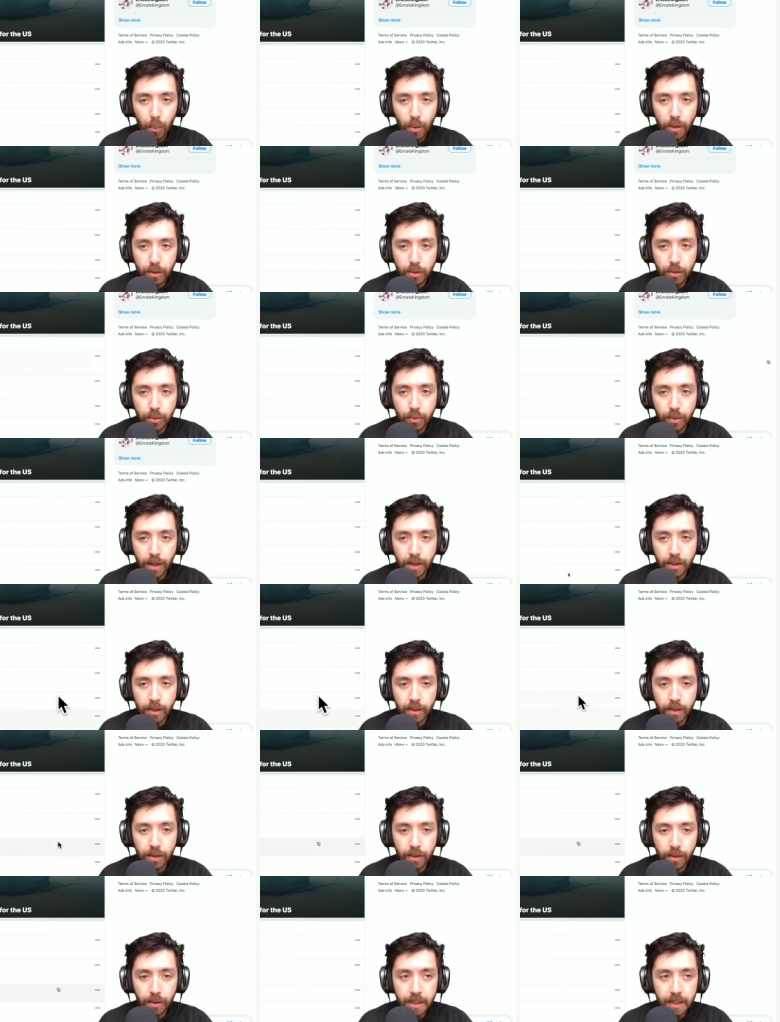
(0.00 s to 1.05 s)
what to
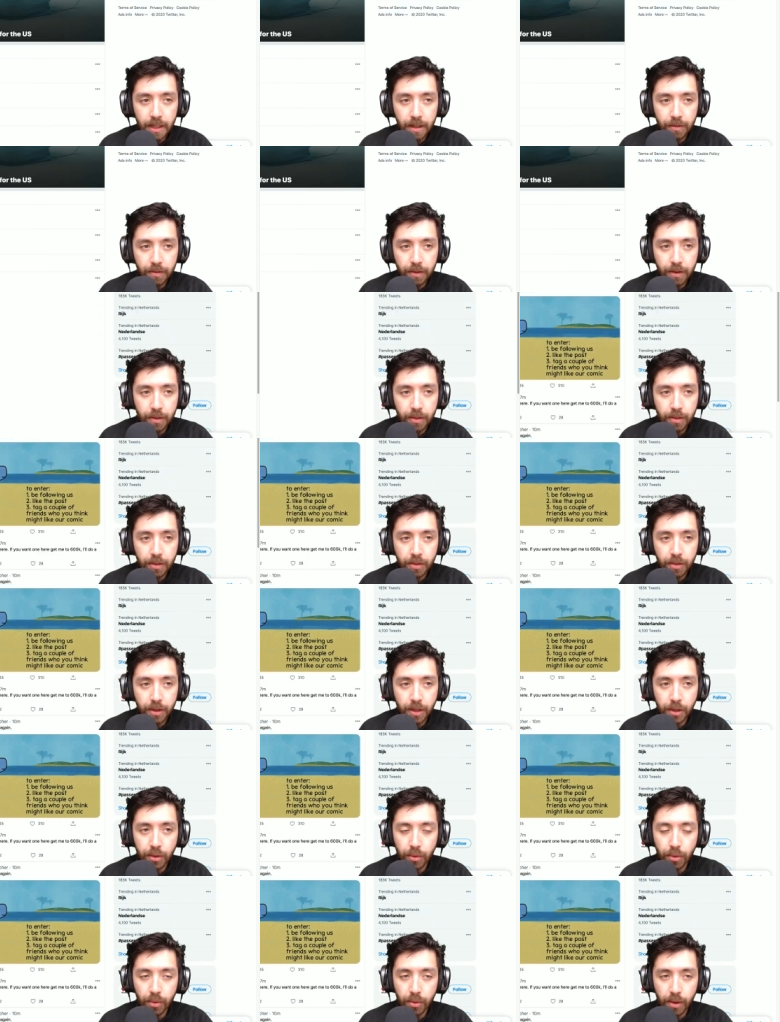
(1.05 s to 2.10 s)
render given the
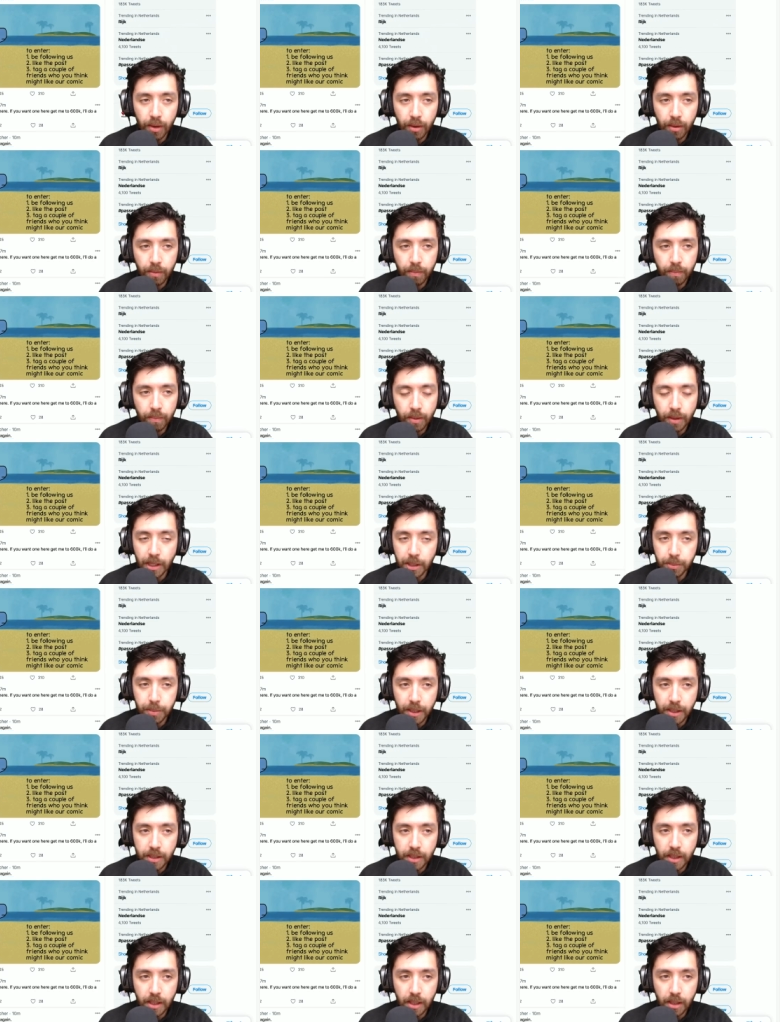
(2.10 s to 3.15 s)
URL? And that's
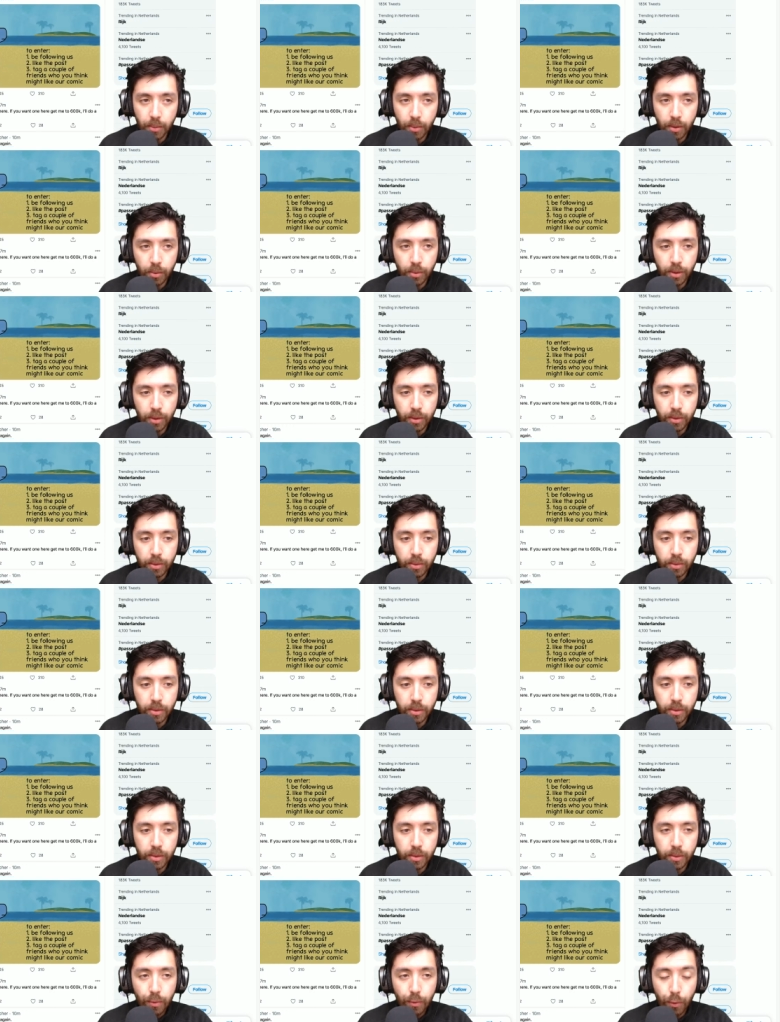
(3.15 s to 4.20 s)
basically what we are going to
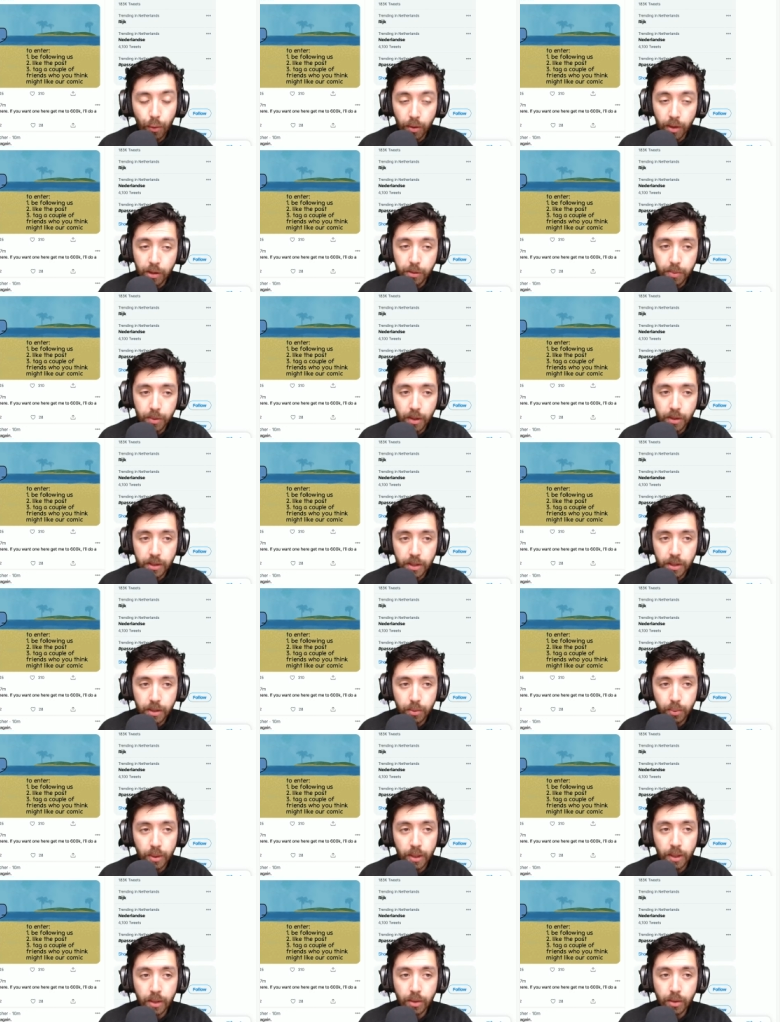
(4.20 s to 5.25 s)
do. For this project,
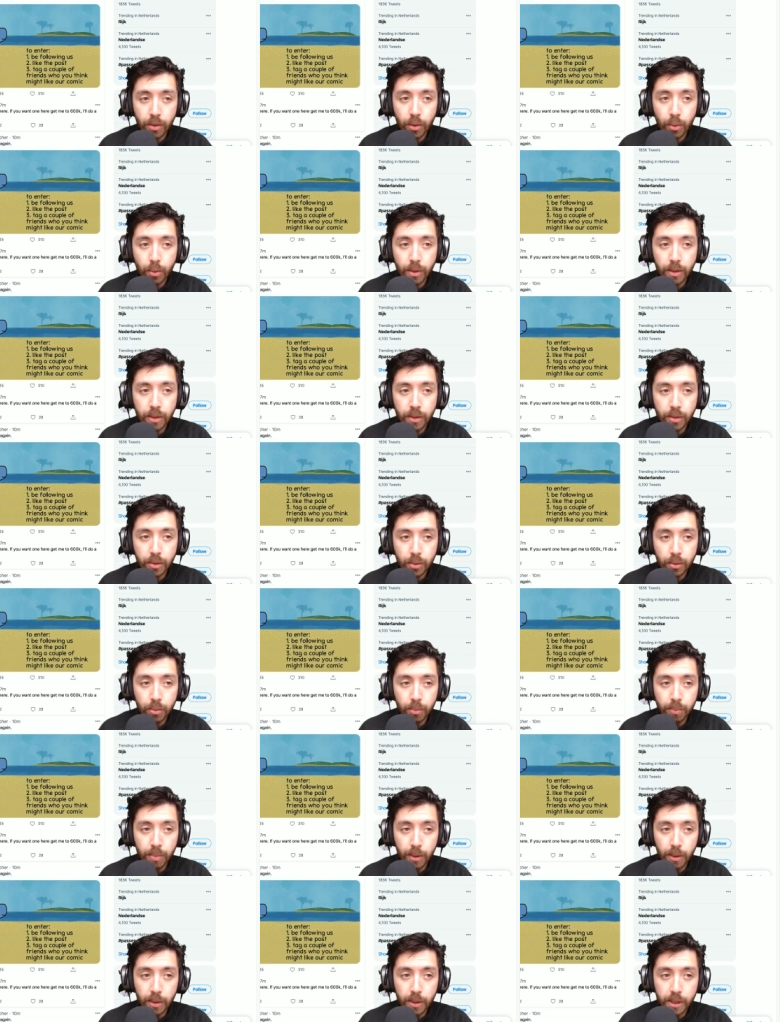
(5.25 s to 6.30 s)
we are going to
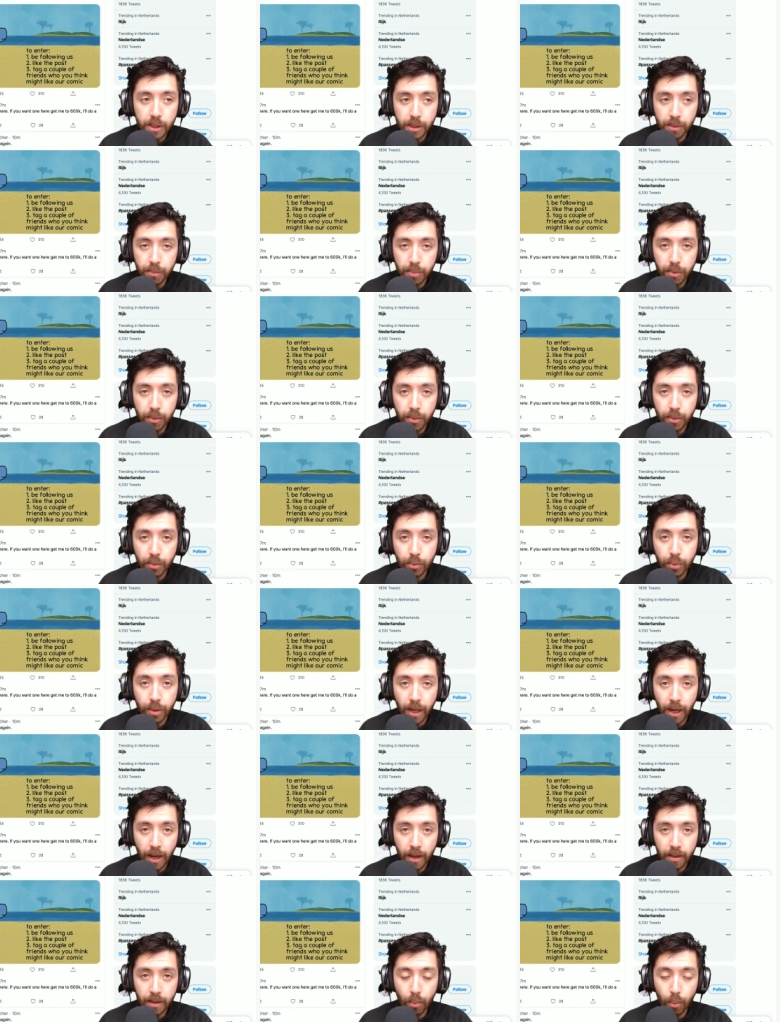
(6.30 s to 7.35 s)
build a simple
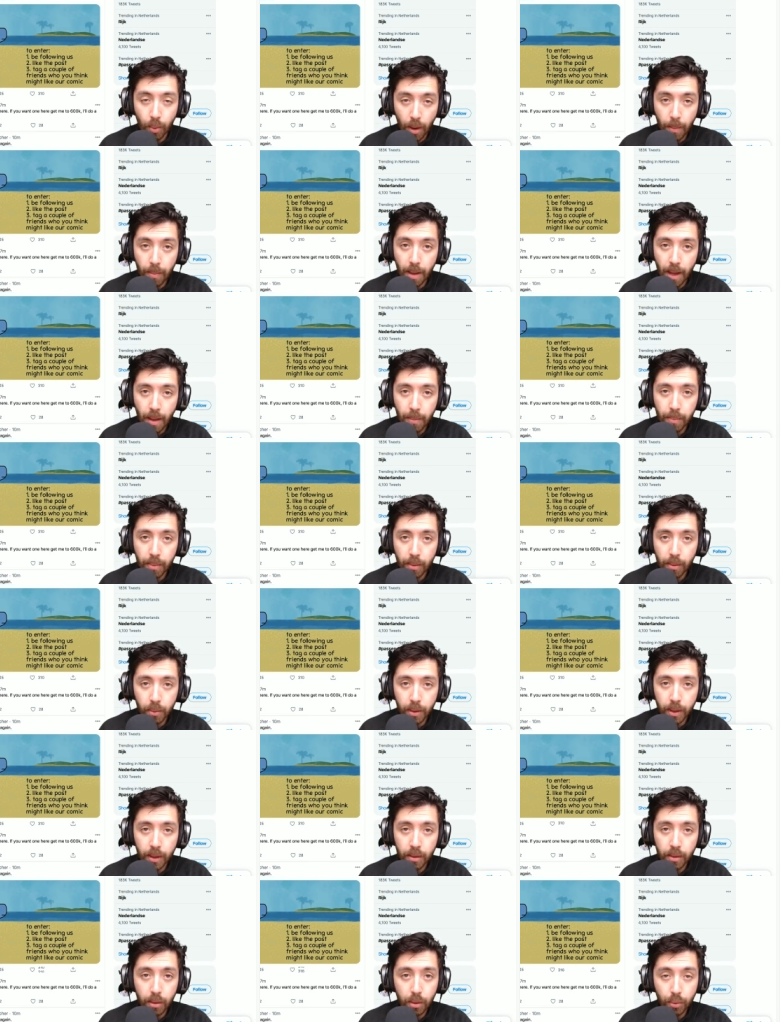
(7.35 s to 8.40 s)
React web app
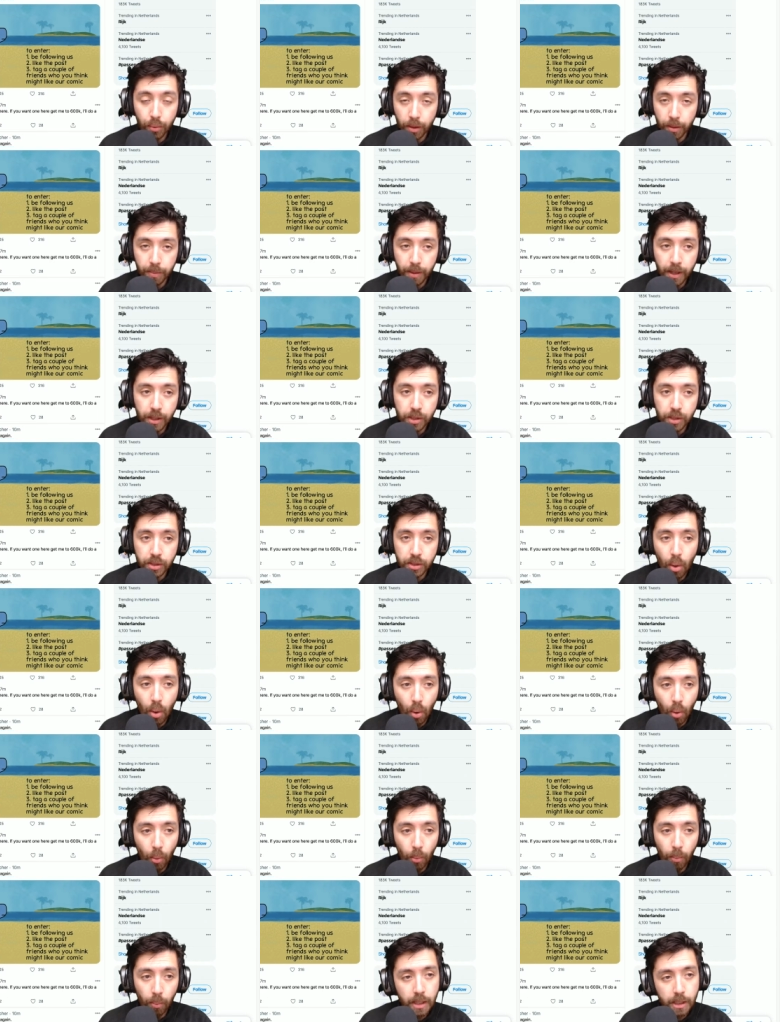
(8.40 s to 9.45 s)
with three pages, home,